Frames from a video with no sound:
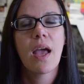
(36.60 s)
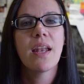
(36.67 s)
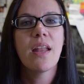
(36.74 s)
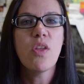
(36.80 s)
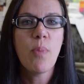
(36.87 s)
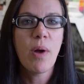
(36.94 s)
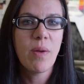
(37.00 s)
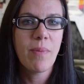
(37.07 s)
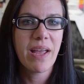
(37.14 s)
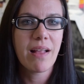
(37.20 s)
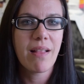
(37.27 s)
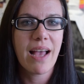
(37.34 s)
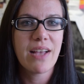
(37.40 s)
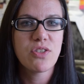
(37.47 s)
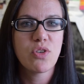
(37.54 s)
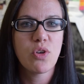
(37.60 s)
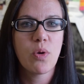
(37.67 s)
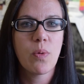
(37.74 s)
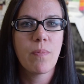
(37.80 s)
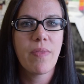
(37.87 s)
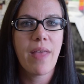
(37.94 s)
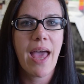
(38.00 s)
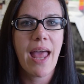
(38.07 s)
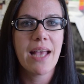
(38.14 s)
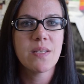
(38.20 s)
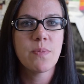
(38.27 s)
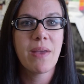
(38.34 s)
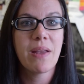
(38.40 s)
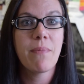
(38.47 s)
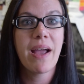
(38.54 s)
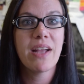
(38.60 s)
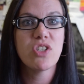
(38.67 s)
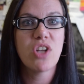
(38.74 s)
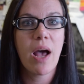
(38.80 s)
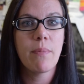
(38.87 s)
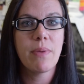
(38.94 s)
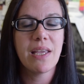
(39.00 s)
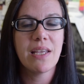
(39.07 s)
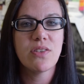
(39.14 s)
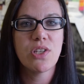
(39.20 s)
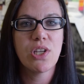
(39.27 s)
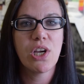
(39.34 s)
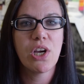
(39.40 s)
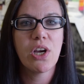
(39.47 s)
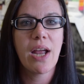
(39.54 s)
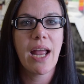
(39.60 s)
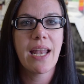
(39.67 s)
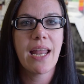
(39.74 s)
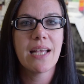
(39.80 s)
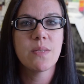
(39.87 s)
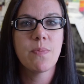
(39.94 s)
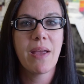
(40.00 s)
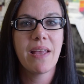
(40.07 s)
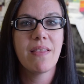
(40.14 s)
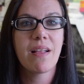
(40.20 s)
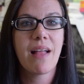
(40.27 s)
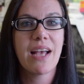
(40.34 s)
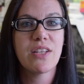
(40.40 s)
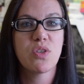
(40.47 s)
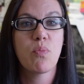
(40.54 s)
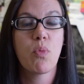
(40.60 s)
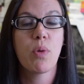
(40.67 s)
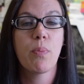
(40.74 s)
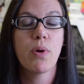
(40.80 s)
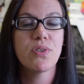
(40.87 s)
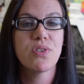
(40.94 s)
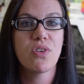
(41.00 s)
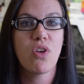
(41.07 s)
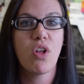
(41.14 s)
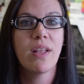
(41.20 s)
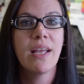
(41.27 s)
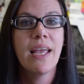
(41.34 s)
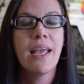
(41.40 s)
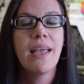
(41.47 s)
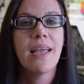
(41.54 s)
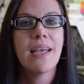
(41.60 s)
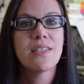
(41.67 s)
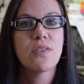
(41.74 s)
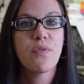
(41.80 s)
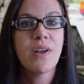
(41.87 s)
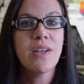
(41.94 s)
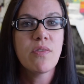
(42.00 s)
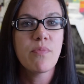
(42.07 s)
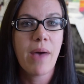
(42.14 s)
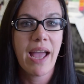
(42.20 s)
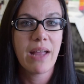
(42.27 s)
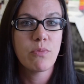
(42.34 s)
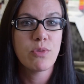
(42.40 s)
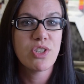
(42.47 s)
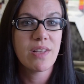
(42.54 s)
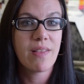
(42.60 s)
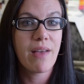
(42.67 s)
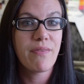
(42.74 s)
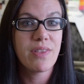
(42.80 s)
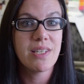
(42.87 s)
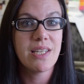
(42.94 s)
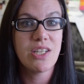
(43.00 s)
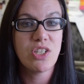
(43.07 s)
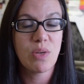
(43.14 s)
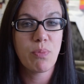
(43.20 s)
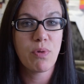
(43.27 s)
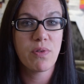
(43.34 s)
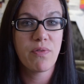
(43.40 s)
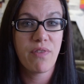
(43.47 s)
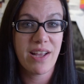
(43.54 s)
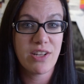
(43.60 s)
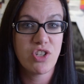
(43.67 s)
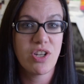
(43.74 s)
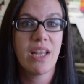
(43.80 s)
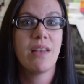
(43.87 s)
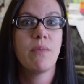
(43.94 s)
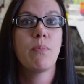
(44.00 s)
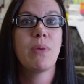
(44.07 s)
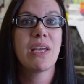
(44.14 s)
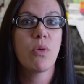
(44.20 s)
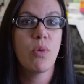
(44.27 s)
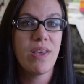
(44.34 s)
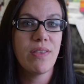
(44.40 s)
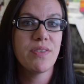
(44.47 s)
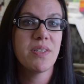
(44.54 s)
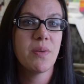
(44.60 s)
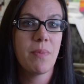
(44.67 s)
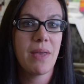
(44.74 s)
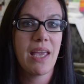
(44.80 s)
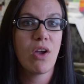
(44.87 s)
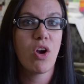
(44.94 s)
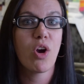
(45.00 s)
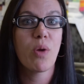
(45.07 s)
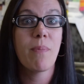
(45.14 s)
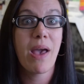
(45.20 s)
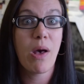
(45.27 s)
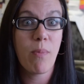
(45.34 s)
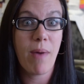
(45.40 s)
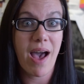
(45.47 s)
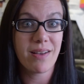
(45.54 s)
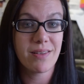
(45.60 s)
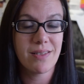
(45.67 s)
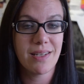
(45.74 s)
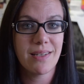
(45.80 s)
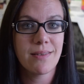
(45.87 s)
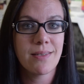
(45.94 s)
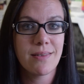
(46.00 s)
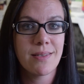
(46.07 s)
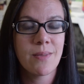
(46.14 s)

Another part of my classroom that has made my job easier and has made the classroom more personal is a friend of mine, when she left the teaching profession, bequeathed to me her mailboxes.